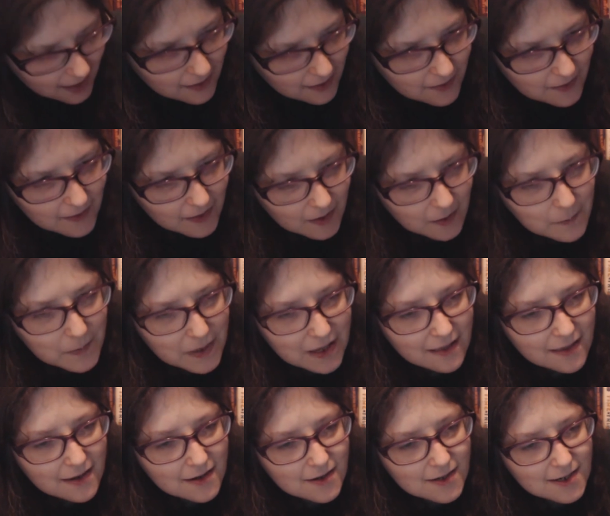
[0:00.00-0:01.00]
And the
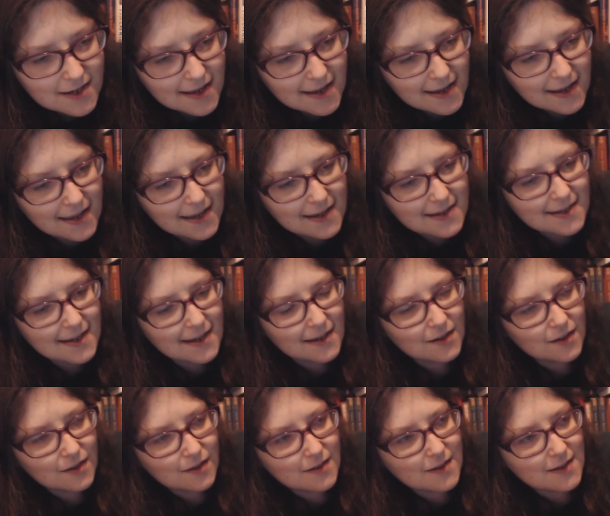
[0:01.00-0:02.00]
chameleon circuit
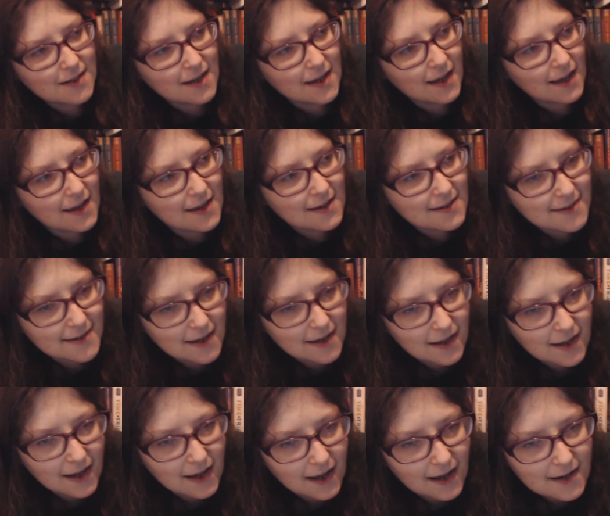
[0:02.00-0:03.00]
technology is
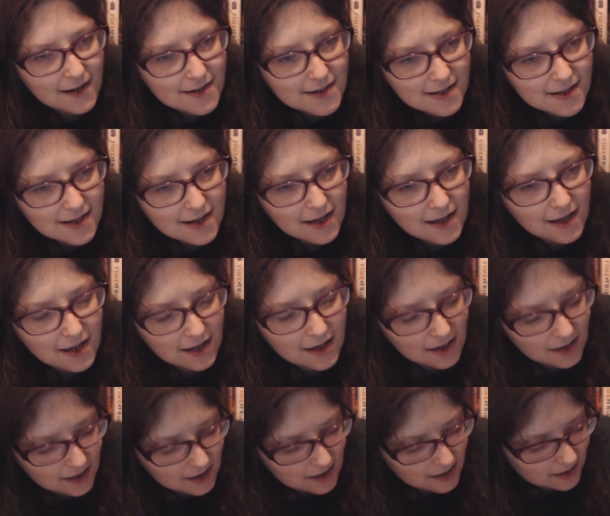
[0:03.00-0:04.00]
actually
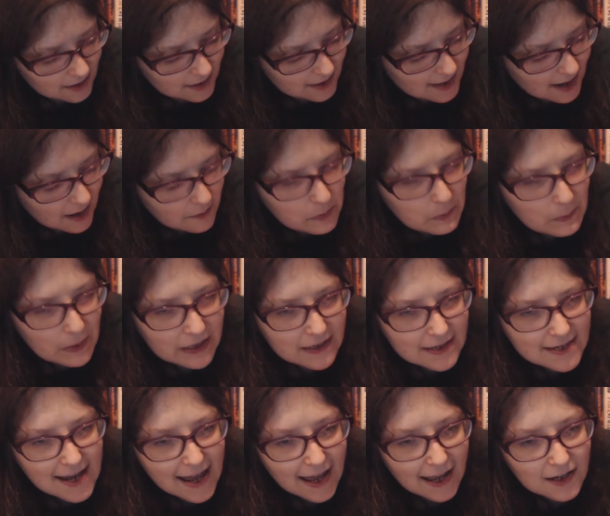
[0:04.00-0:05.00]

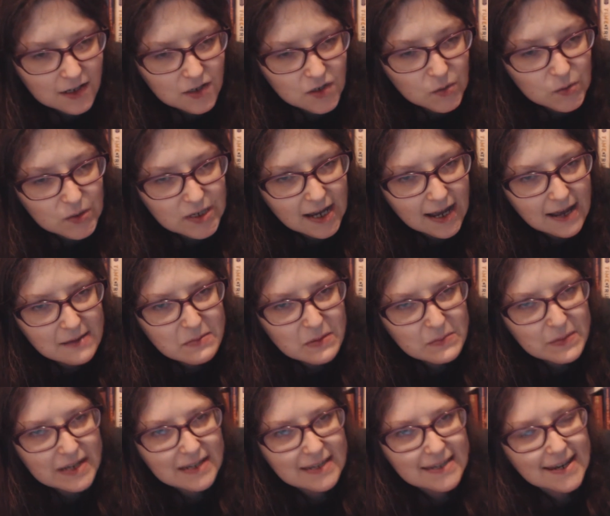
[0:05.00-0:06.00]
Cyberman tech. So
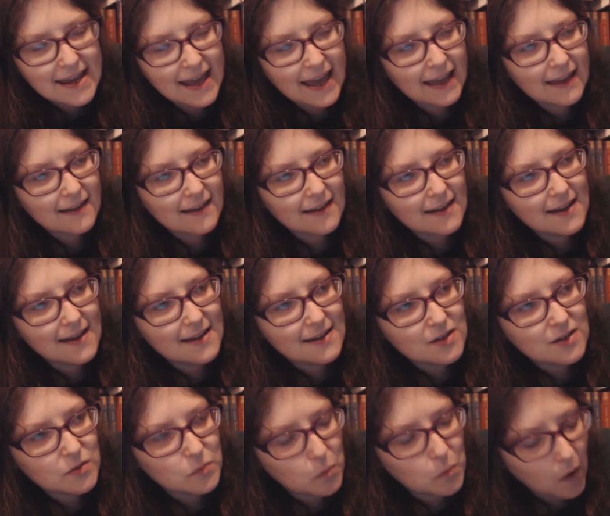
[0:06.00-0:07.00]
Cyberman tech
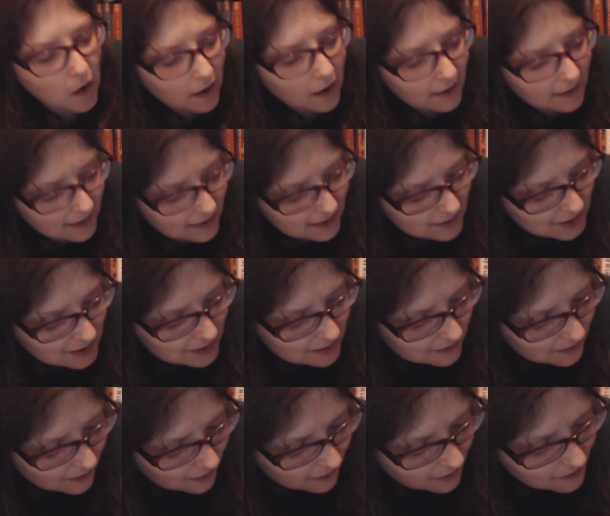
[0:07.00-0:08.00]
is what
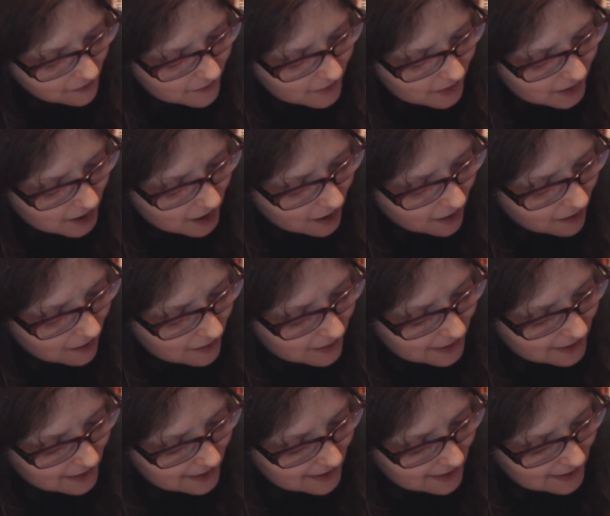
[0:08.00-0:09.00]
is on the
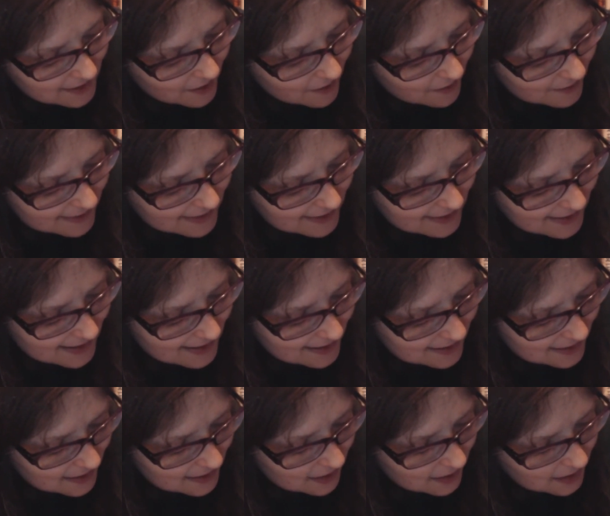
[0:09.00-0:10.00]
TARDIS. TARDIS
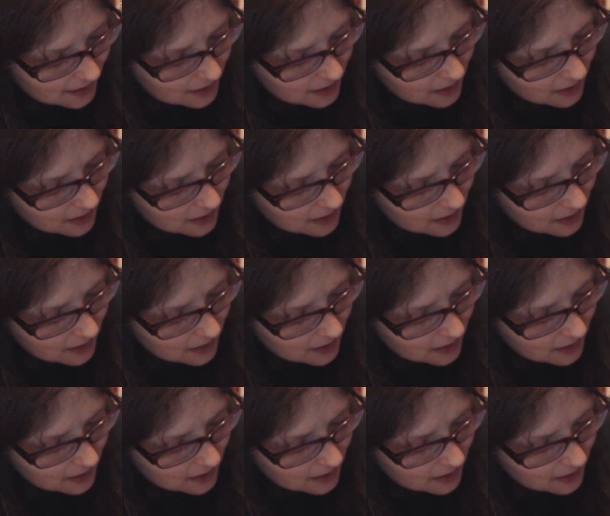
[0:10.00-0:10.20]
is